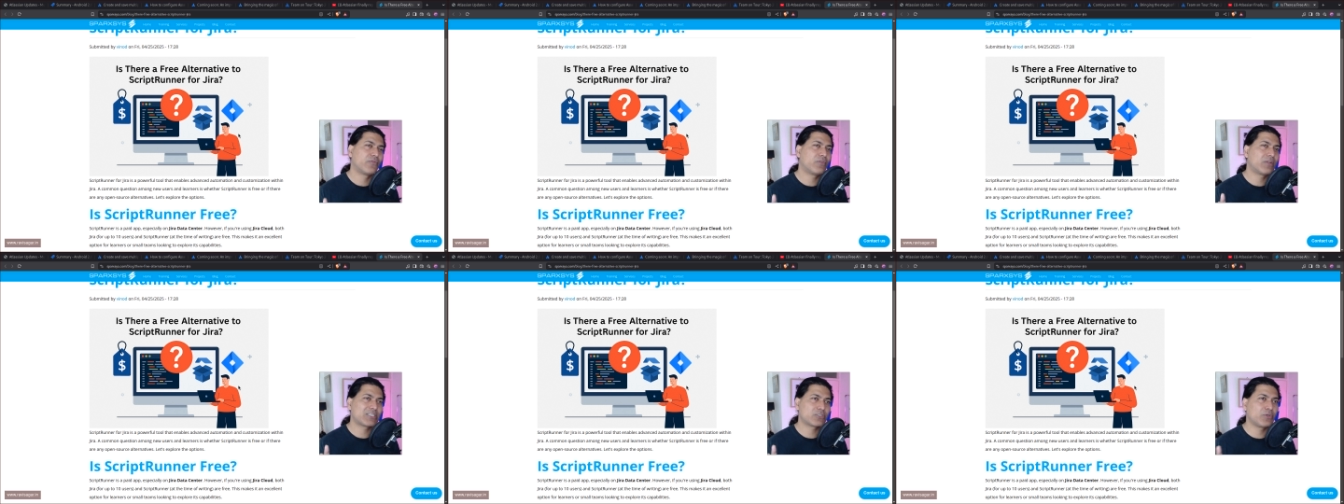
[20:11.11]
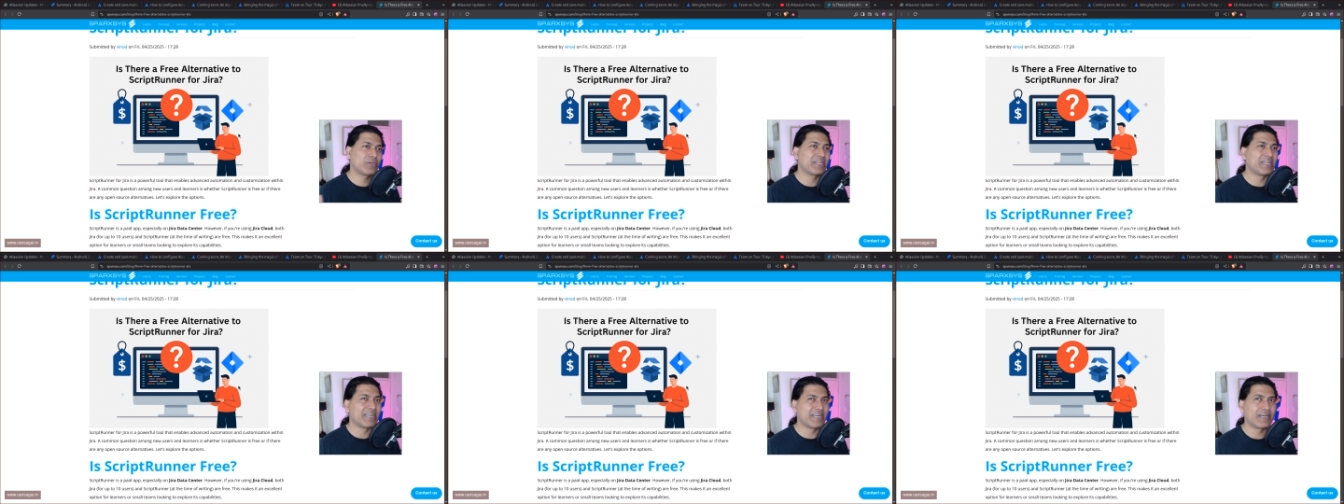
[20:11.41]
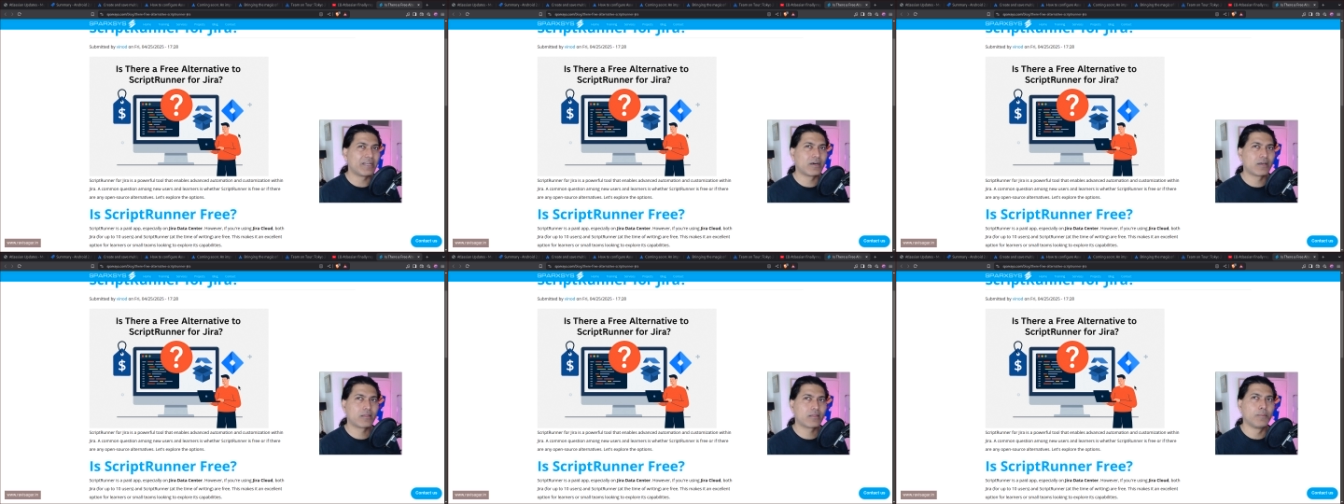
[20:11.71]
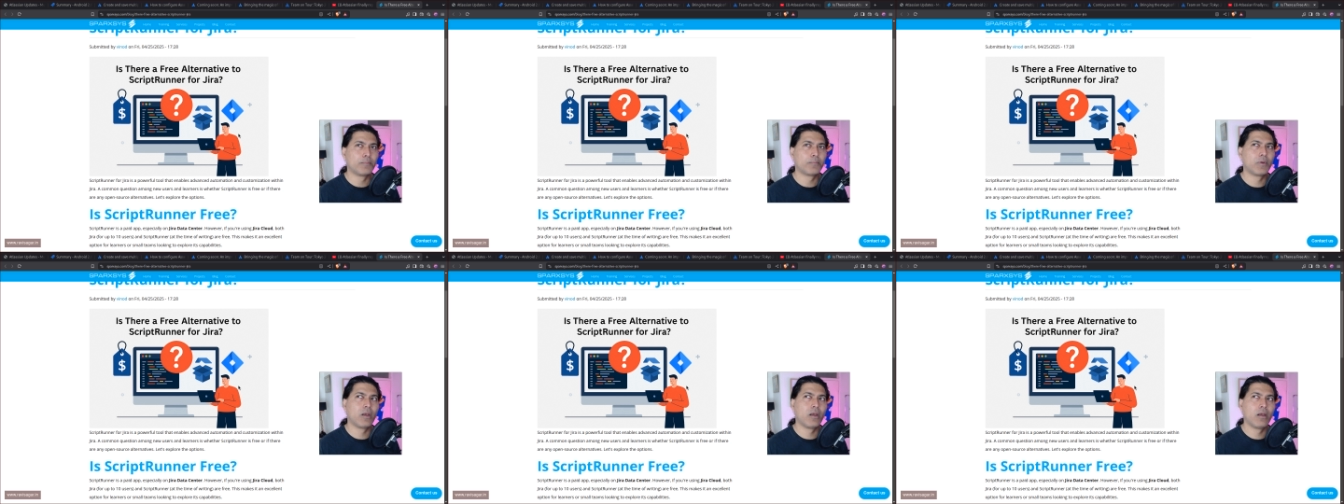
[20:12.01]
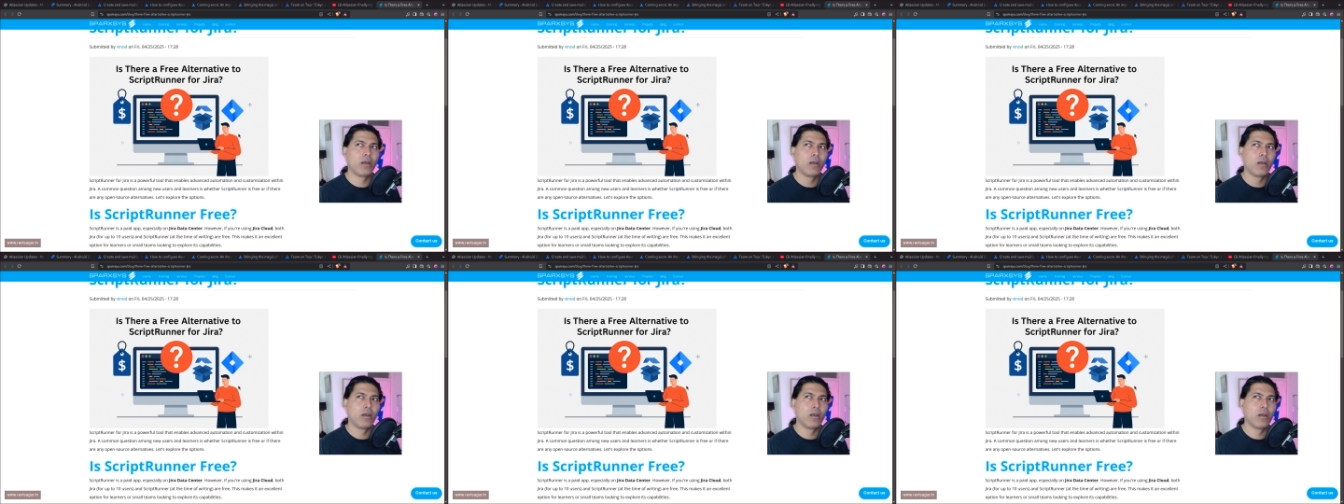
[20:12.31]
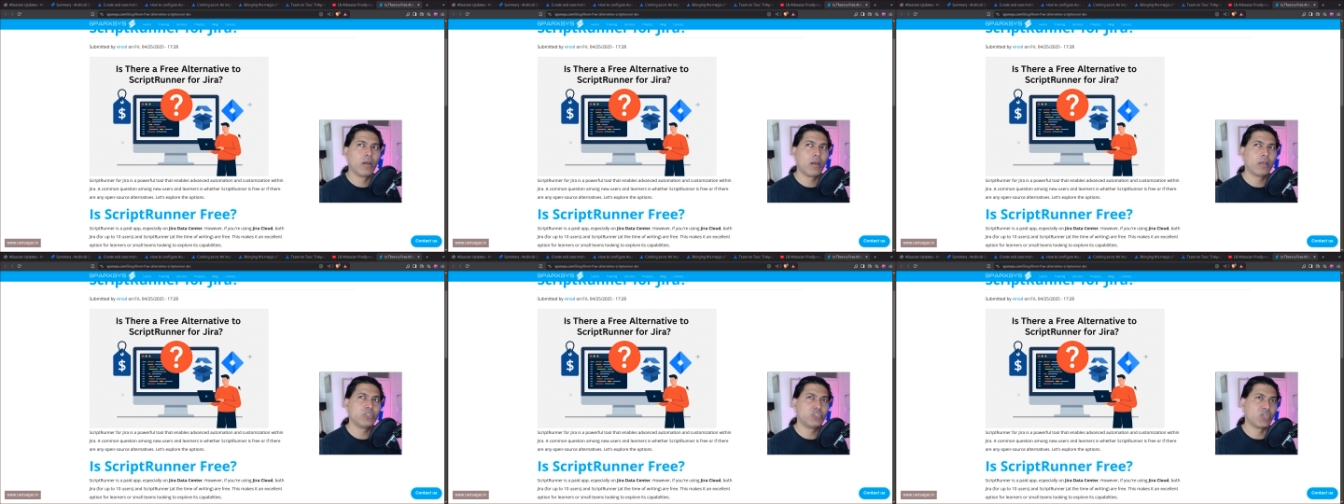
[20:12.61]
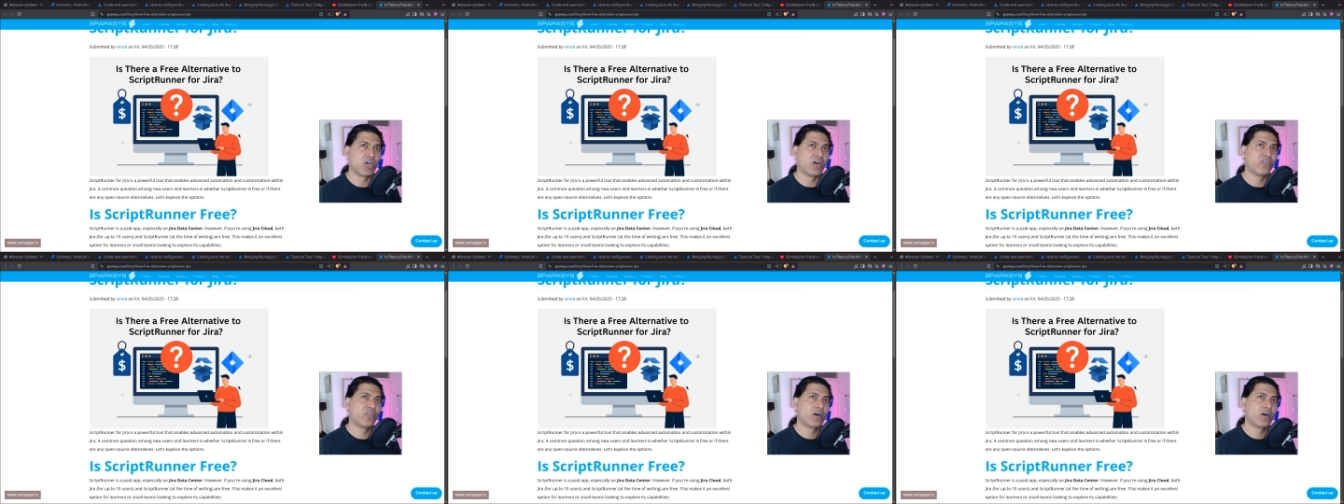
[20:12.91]
Someone actually created a simple
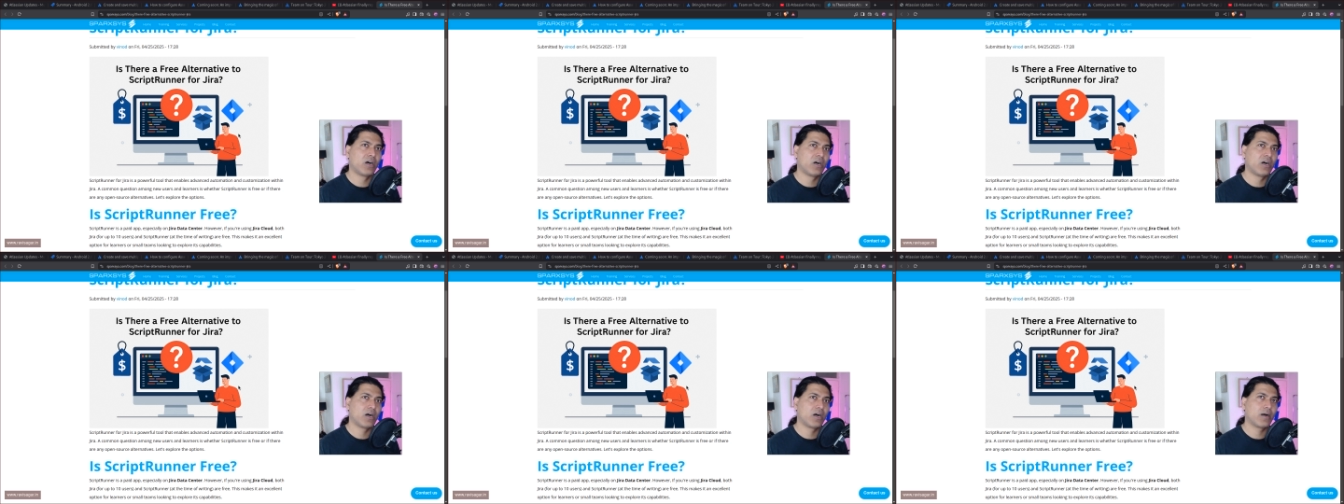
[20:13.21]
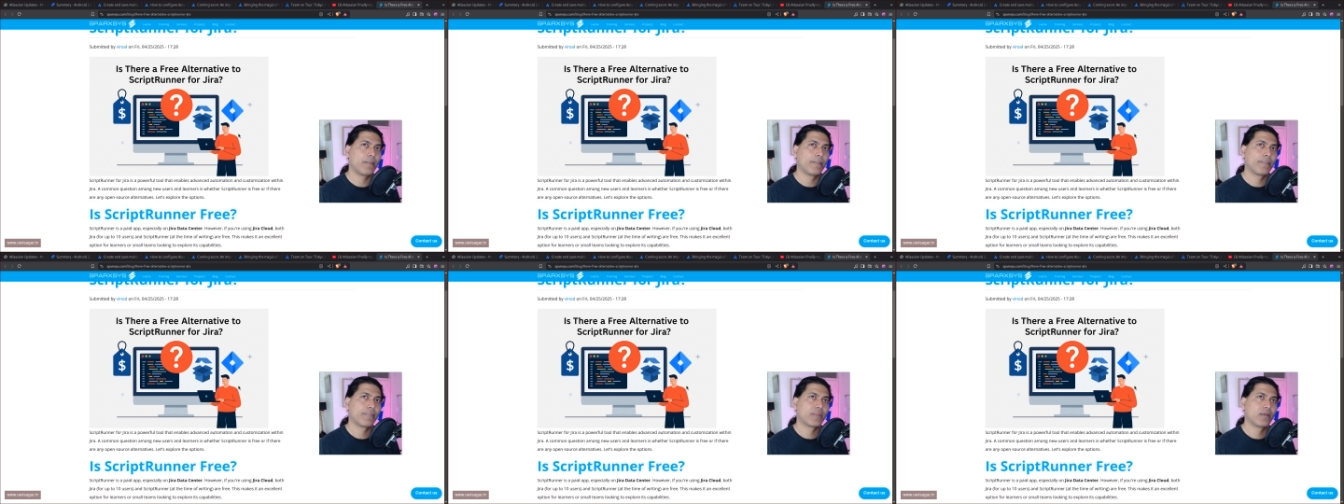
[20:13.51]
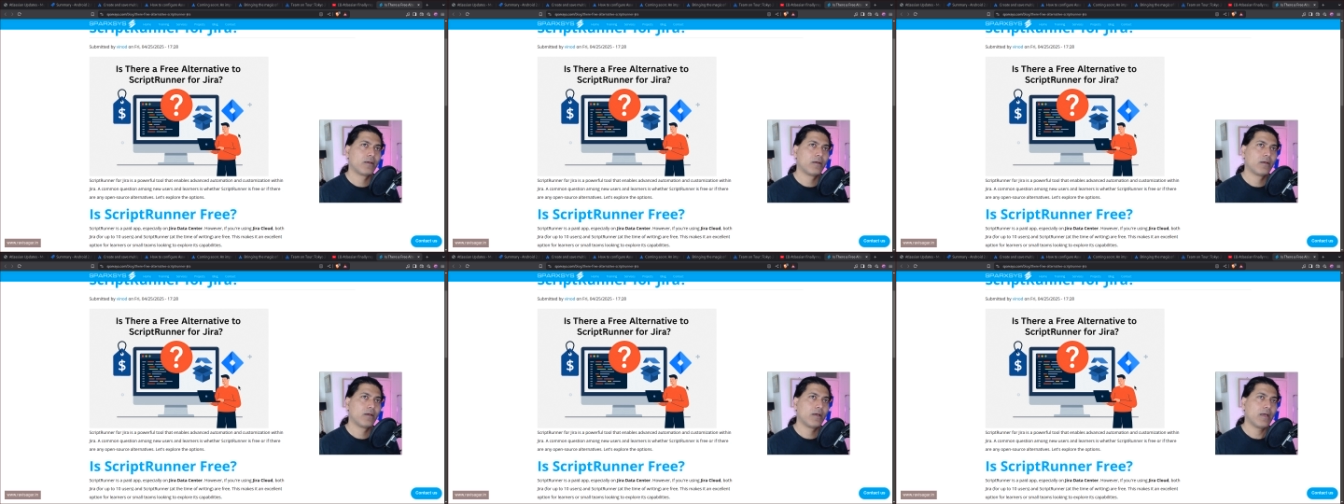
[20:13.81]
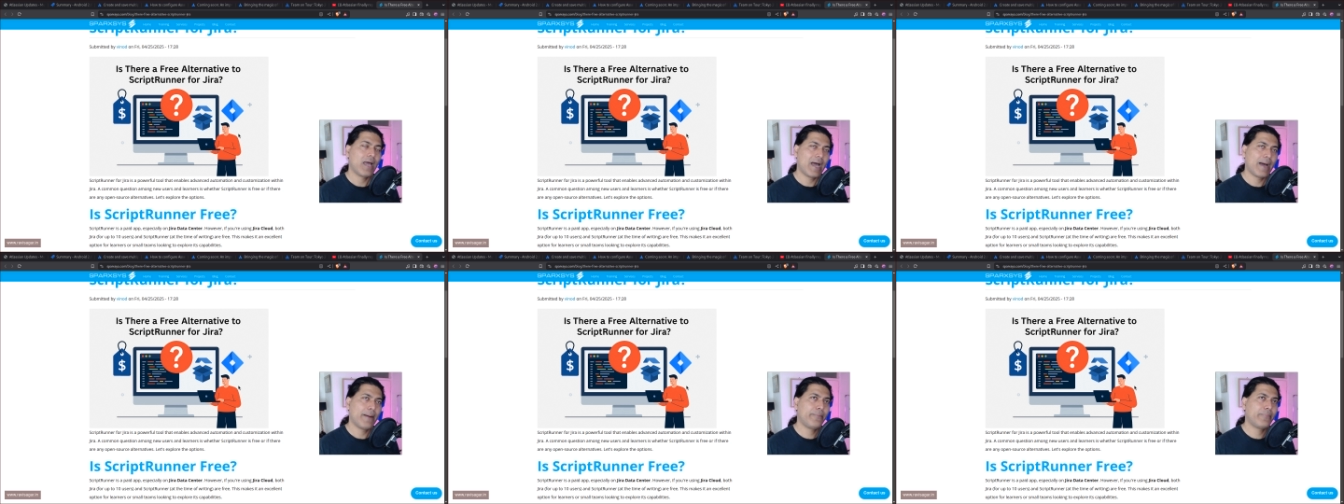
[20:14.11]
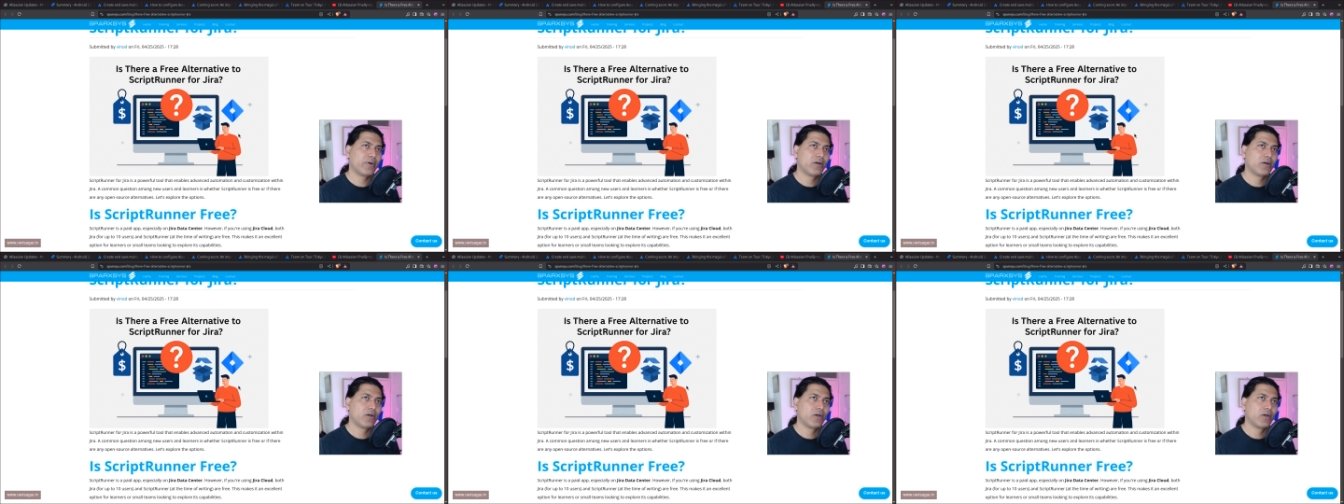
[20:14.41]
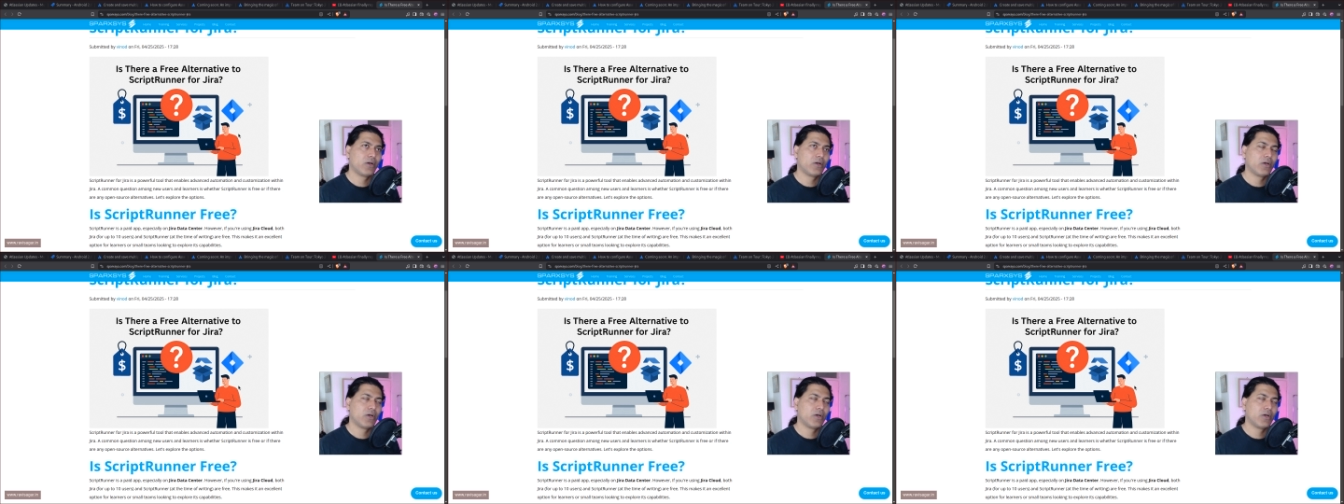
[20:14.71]
Java app,